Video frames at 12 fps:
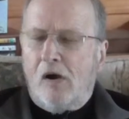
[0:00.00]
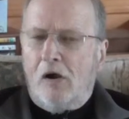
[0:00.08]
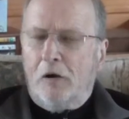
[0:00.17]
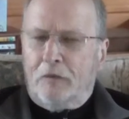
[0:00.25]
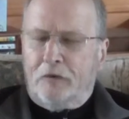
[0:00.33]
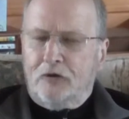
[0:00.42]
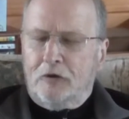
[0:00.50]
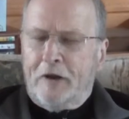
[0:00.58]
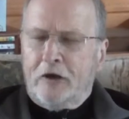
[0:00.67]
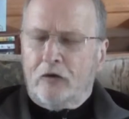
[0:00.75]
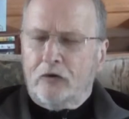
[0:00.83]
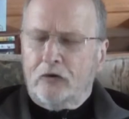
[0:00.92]
obviously
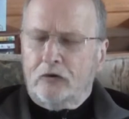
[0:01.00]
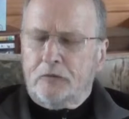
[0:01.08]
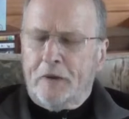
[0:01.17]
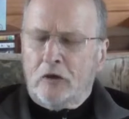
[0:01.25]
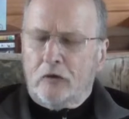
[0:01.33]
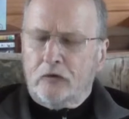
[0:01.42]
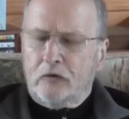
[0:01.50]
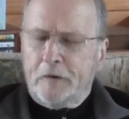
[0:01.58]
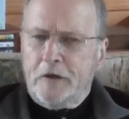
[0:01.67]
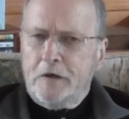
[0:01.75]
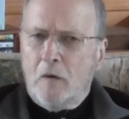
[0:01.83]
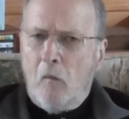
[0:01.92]
dependent on your
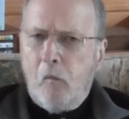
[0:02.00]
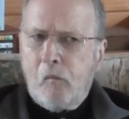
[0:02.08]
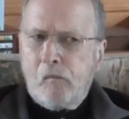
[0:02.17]
speed.